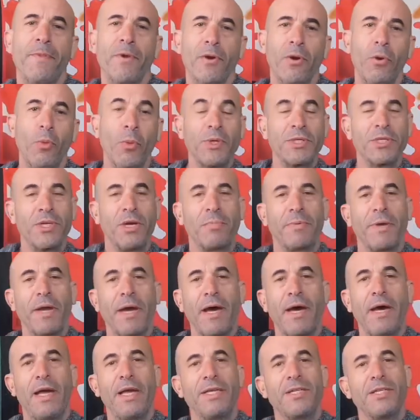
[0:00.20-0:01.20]
What's up
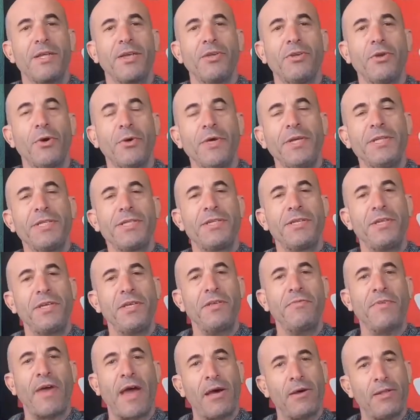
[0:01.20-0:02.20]
guys, Yogi
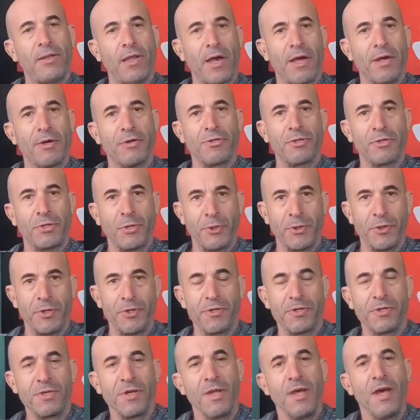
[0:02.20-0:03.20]
Steve, Outlier
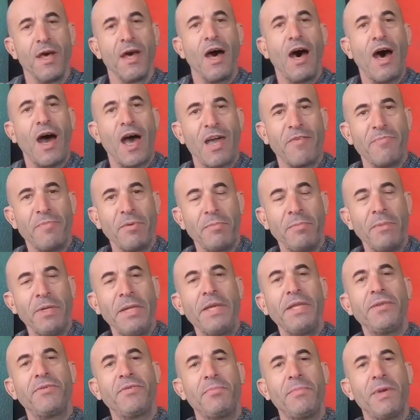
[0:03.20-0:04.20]
Scooters. I've been
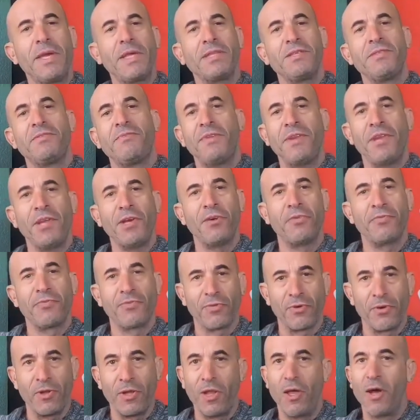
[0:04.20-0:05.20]
meaning to make this video for
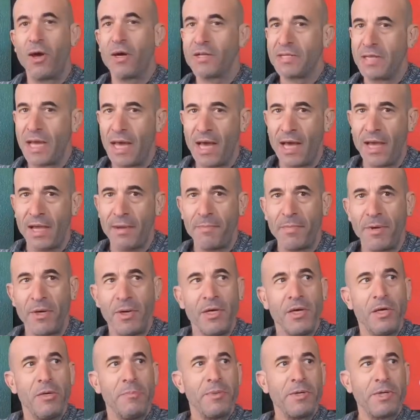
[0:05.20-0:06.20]
a long time
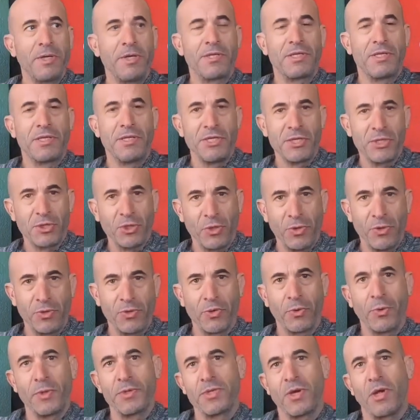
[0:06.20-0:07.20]
because this scooter,
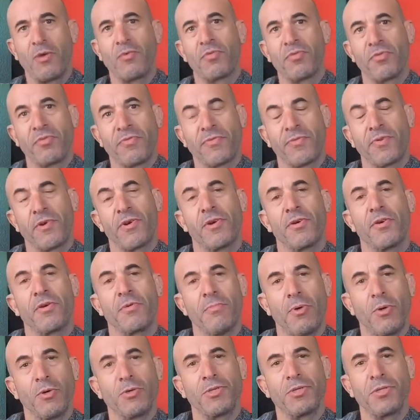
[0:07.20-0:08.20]
which I'll refer
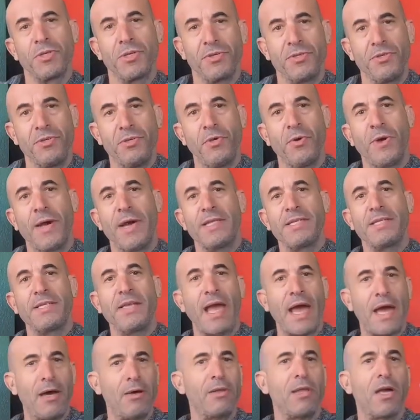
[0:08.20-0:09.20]
mostly to as the
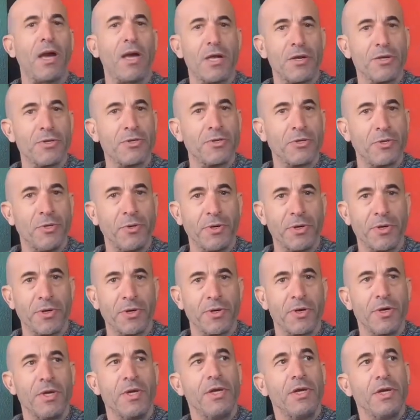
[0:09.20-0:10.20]
Outlier
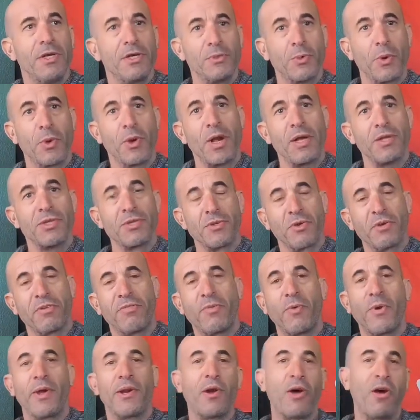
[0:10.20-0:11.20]
scooter, is where I sort of
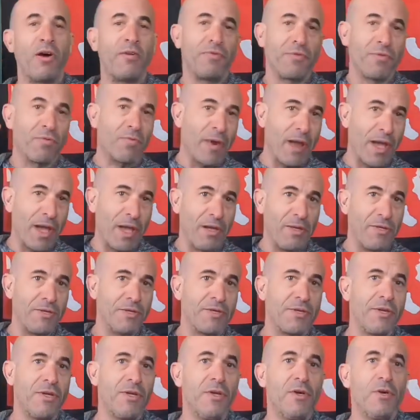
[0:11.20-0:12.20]
went off the
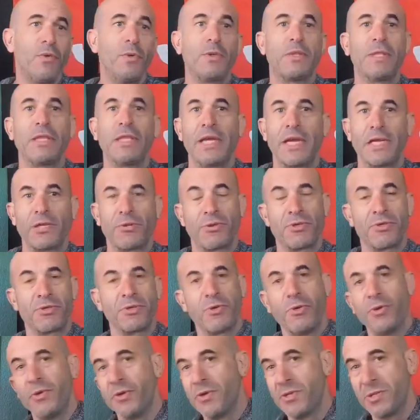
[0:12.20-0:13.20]
rails with electric
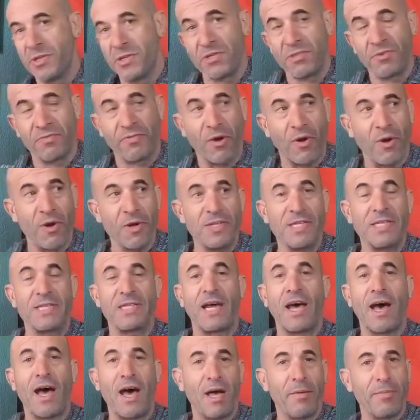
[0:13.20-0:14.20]
scooters as far as a
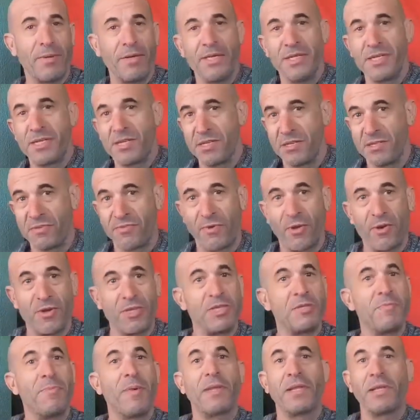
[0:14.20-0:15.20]
hobbyist, as far as
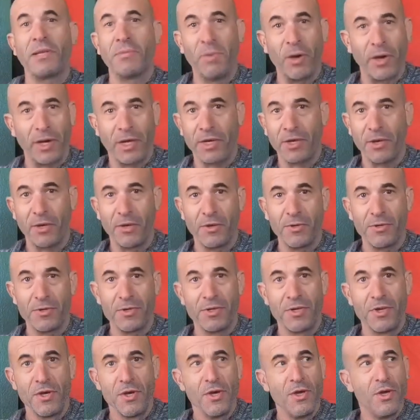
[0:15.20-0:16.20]
spending money goes.
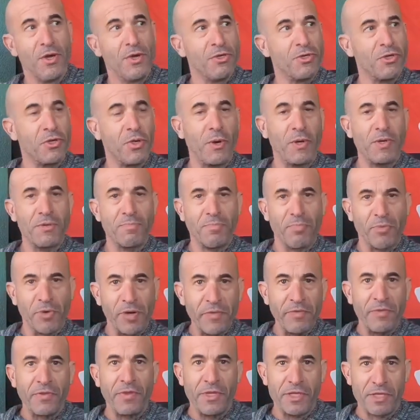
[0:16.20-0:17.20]
So as
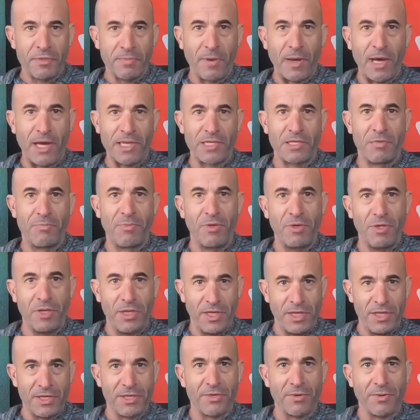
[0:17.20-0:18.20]
briefly as possible, the
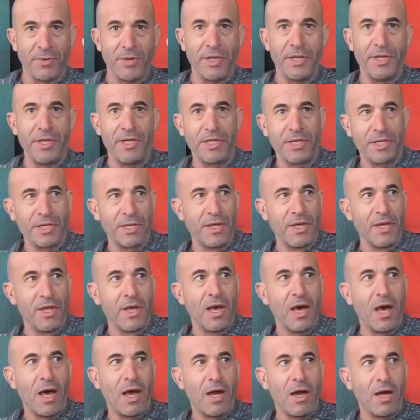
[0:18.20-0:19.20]
history is, a
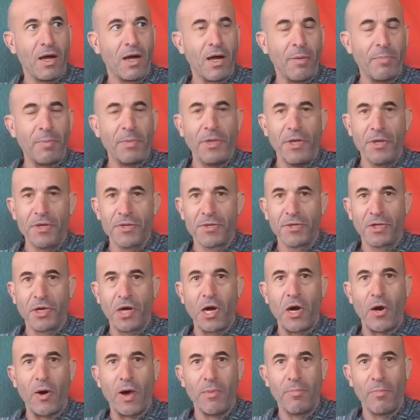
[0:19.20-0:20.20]
couple years
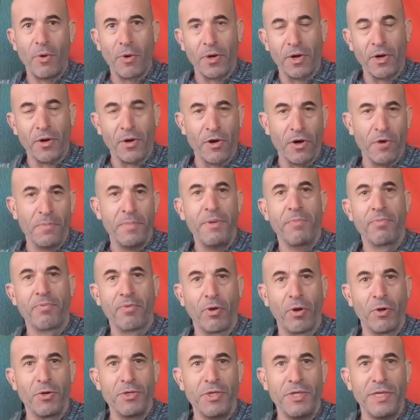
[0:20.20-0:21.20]
ago I bought an Irby
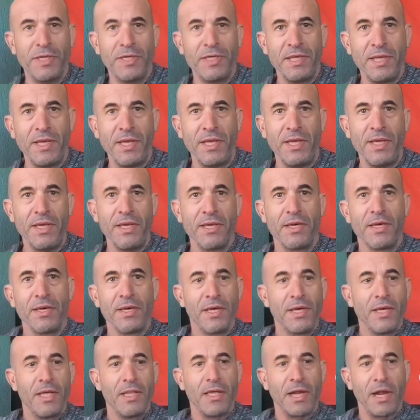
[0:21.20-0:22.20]
Pro GT,
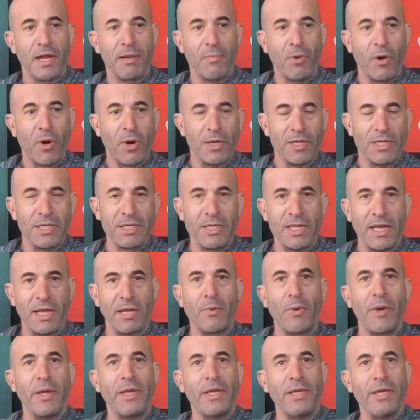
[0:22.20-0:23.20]
then I bought a
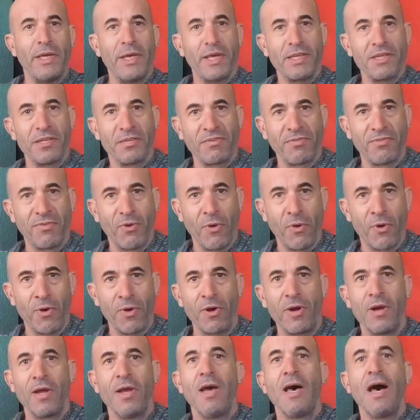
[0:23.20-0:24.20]
Segway
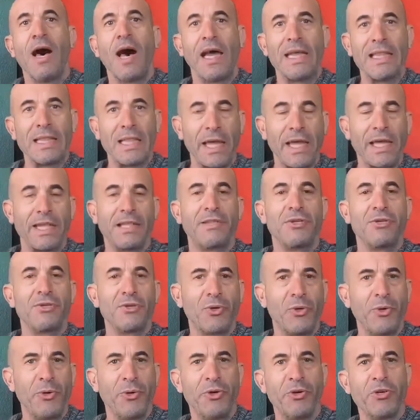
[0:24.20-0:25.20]
ES4. I liked the
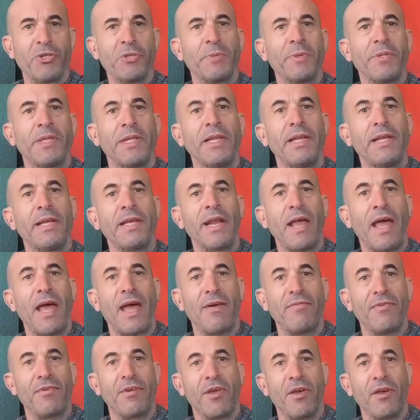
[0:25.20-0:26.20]
scooters, but they didn't
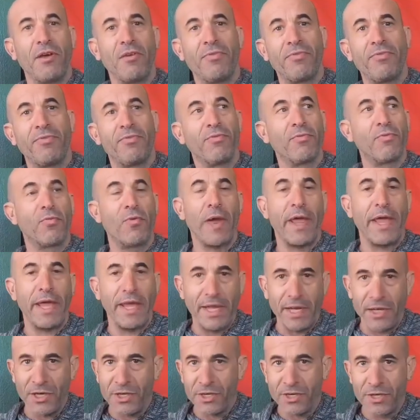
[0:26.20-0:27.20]
have enough
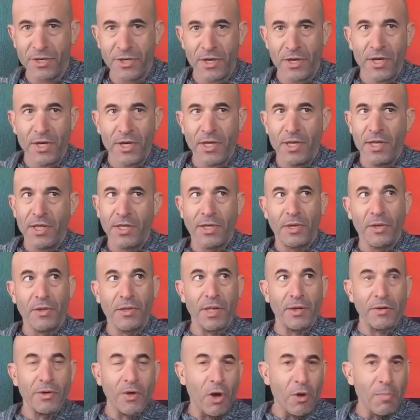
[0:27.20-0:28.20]
range. You know,
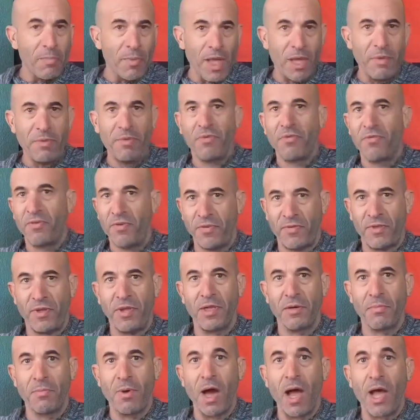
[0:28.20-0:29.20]
they'd go maybe 15
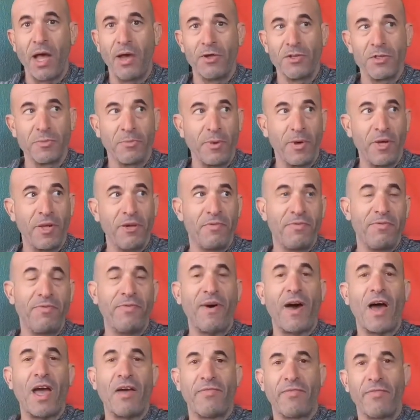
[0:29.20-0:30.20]
miles, but
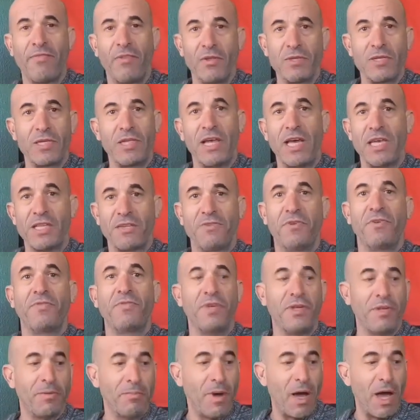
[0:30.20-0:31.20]
5 of those last
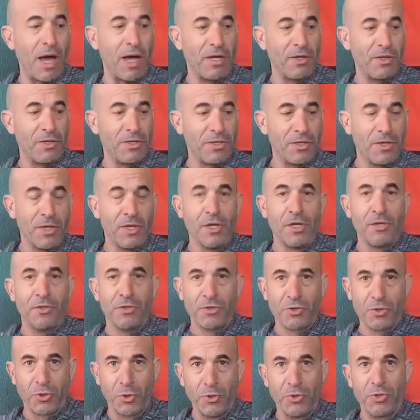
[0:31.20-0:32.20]
15 miles, the
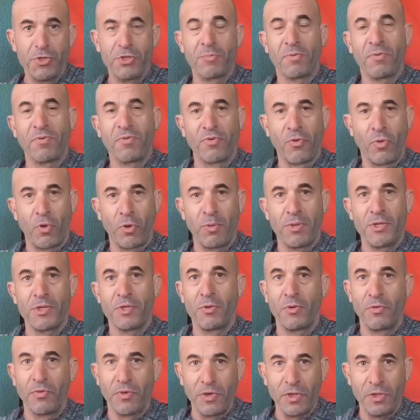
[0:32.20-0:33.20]
scooter's performance
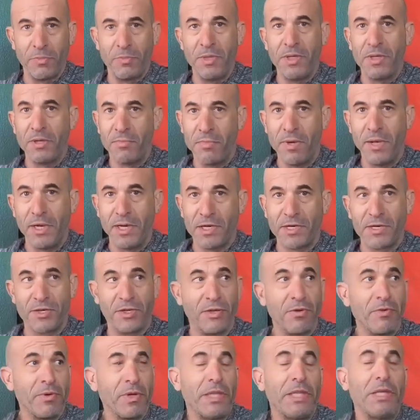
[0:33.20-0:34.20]
would really be diminished. So
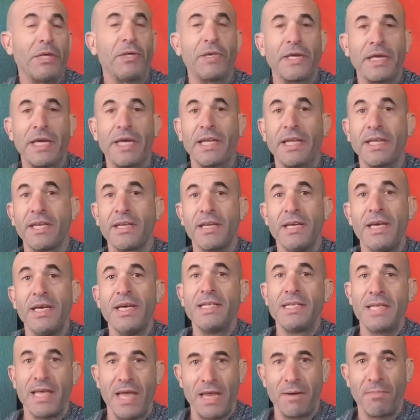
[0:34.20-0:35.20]
you're really only getting
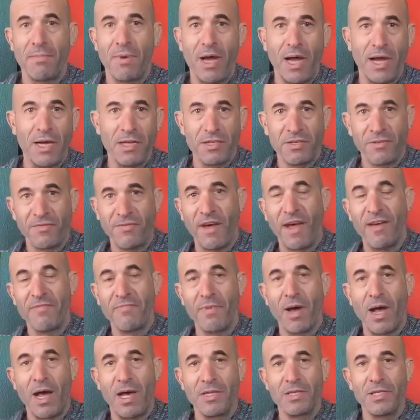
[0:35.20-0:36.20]
10 miles, 5
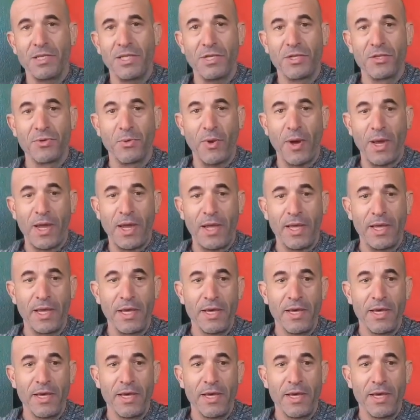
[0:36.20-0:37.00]
miles each way.